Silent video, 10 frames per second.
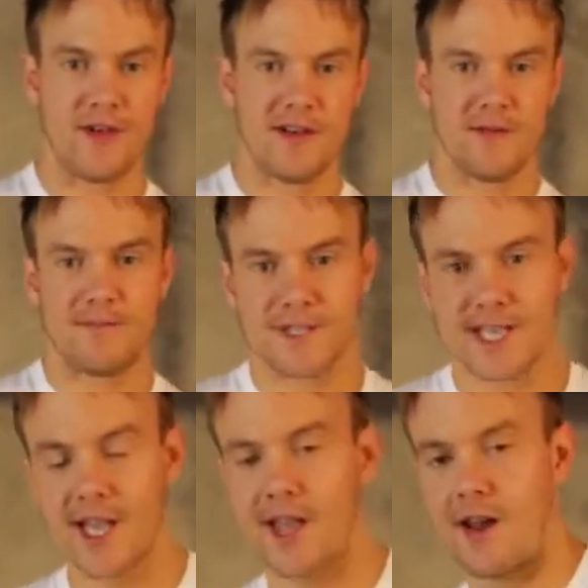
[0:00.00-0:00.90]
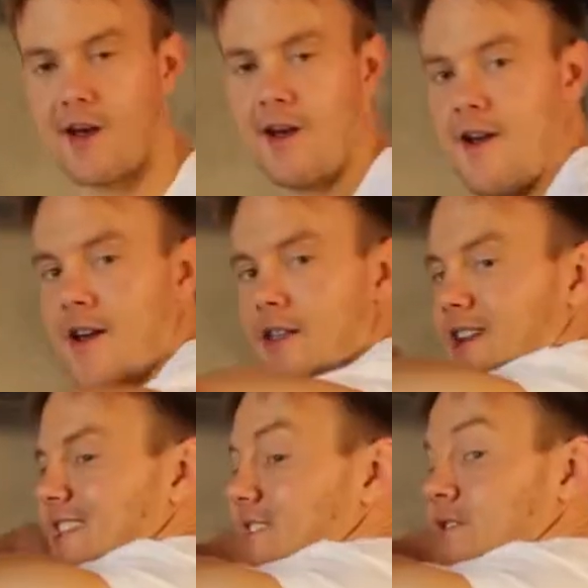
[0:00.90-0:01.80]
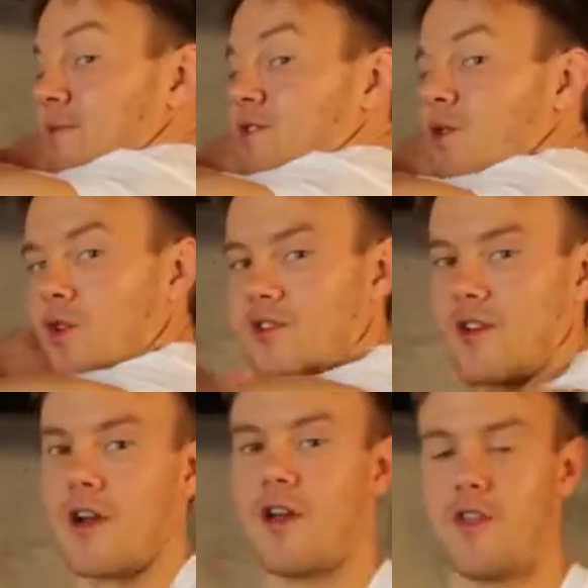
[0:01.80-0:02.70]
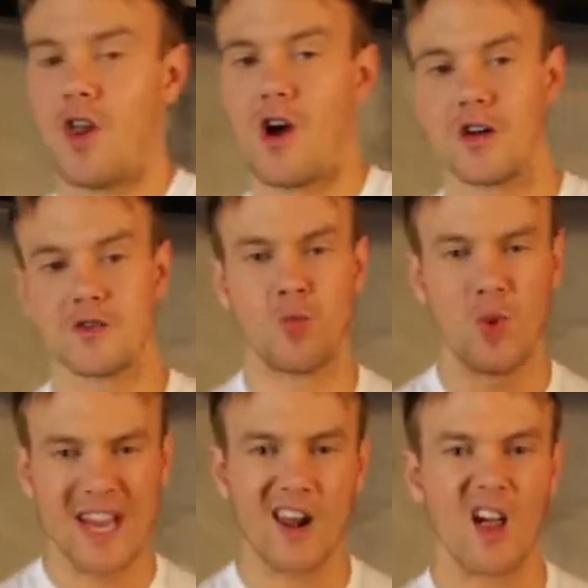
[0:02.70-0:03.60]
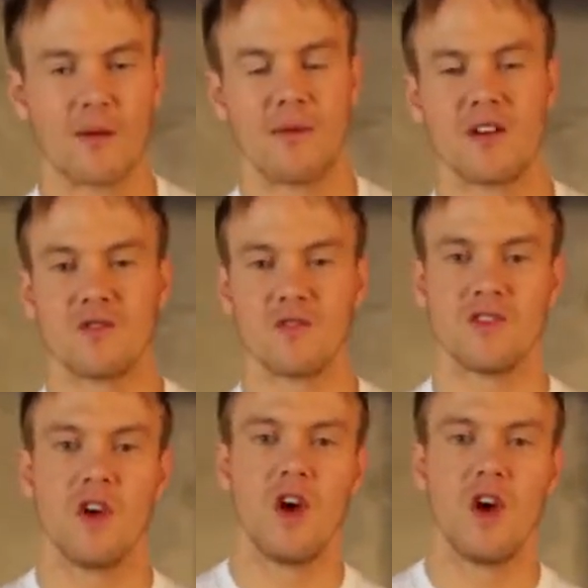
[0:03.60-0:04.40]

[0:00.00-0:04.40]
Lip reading: In particular, Latissimus dorsi, the large wing-like muscles